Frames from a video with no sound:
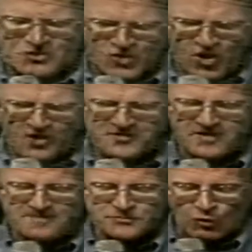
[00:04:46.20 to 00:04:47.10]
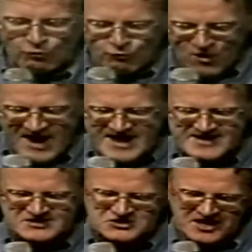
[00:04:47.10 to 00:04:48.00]
God
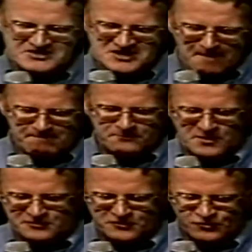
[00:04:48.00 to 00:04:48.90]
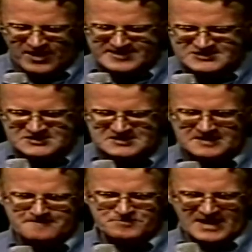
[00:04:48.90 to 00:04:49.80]
raised us up with Christ
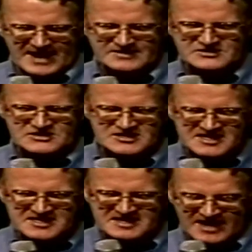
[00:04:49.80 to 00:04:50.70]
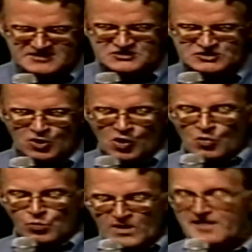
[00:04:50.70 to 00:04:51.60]
and seated us
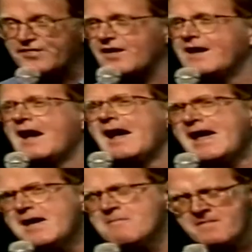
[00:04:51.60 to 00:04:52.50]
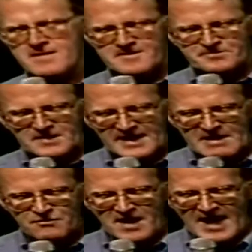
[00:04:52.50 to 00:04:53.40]
with him
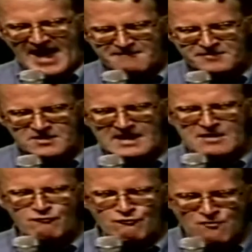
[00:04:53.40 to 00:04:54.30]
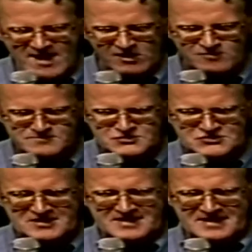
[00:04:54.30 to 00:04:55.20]
in the heavenly
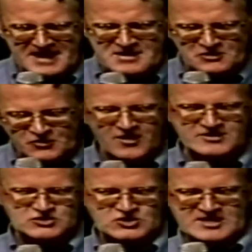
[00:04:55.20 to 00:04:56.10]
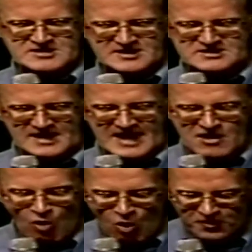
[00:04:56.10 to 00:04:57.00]
realms in Christ Jesus,
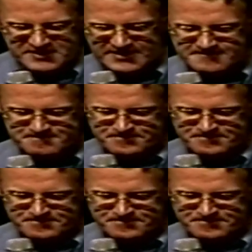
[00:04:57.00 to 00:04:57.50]
in order